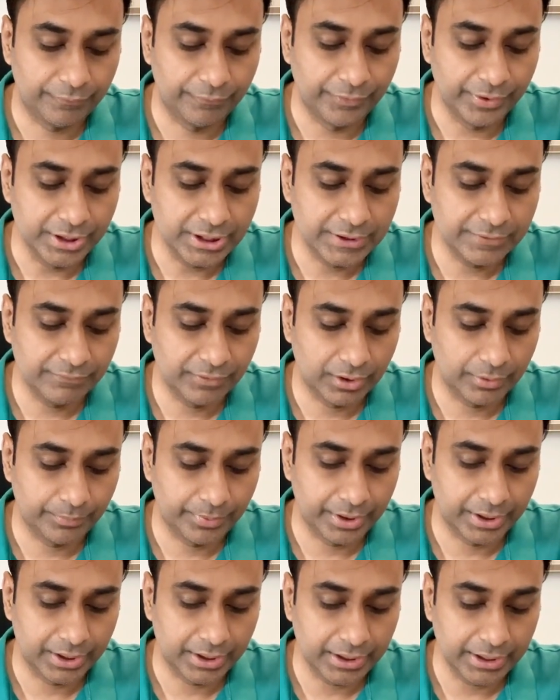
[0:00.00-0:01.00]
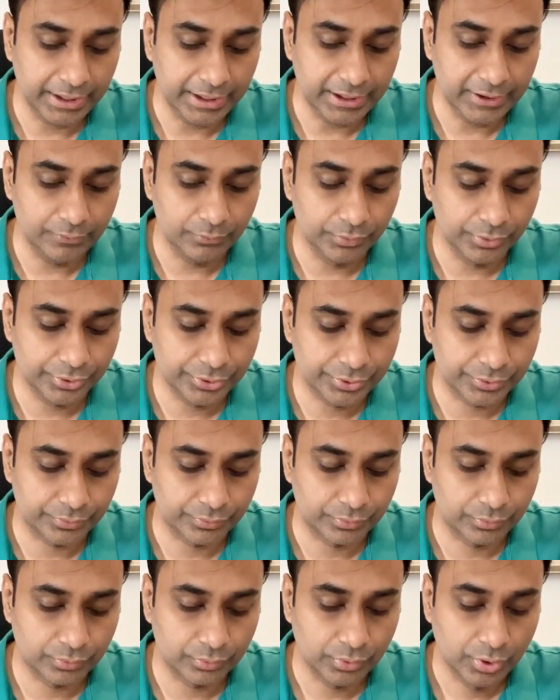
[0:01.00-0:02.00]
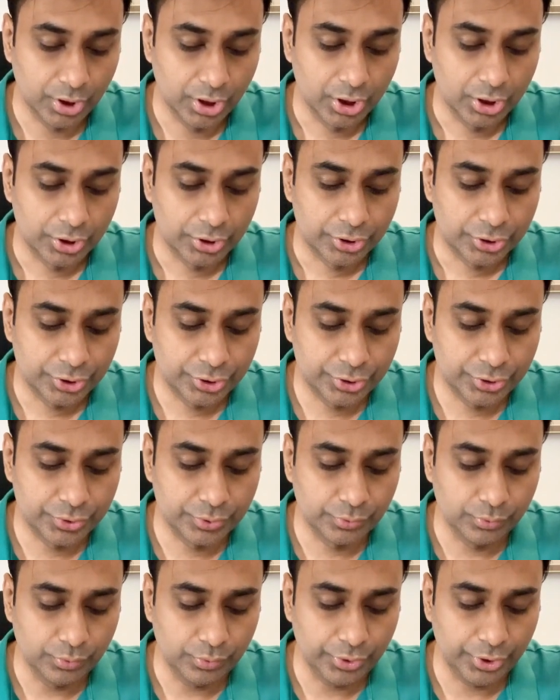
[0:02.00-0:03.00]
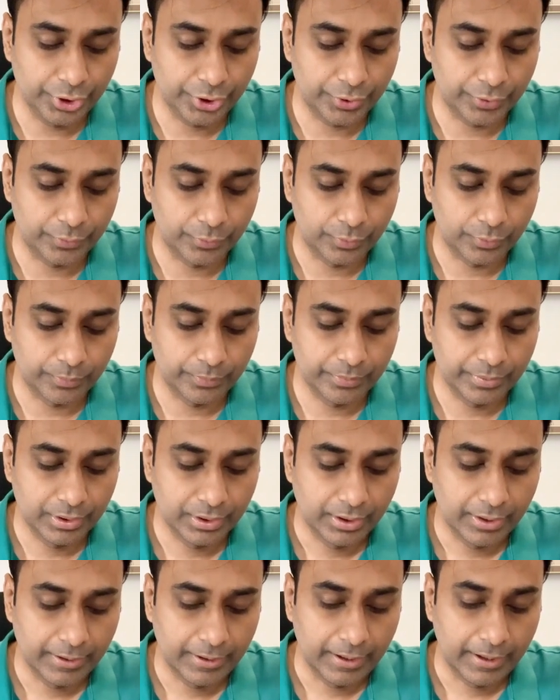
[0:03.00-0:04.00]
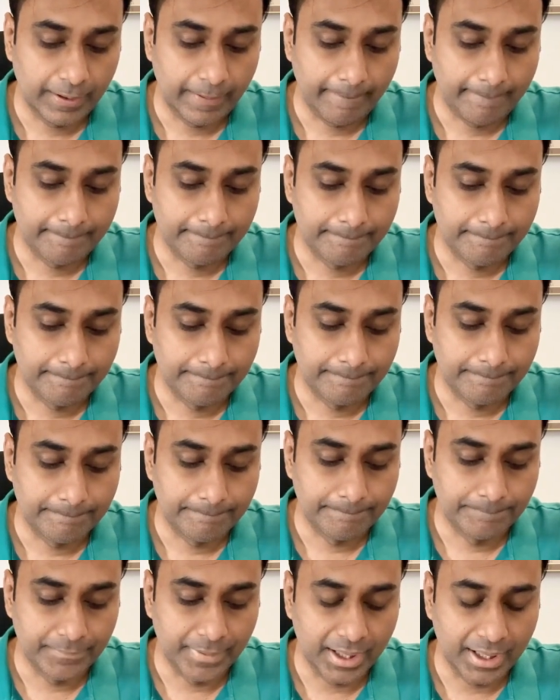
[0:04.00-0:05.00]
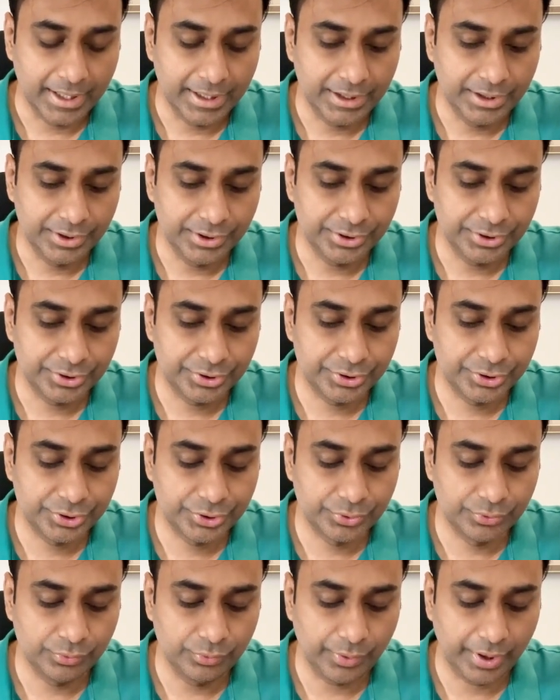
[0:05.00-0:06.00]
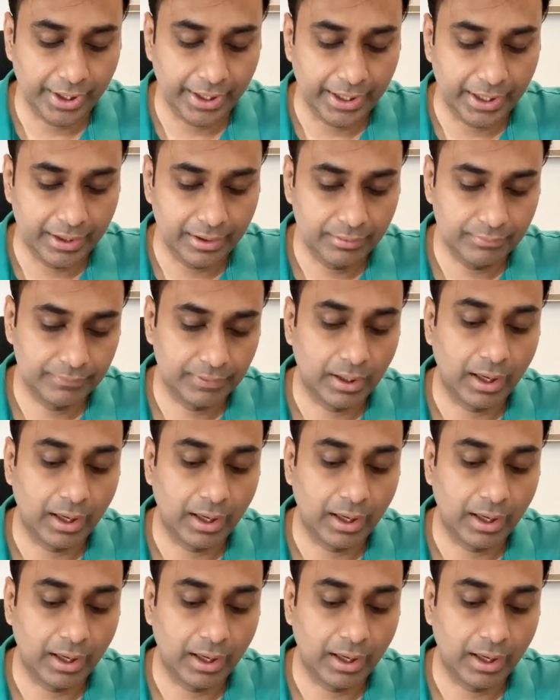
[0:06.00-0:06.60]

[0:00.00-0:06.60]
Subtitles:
which will be equal to 2 cube minus 2a.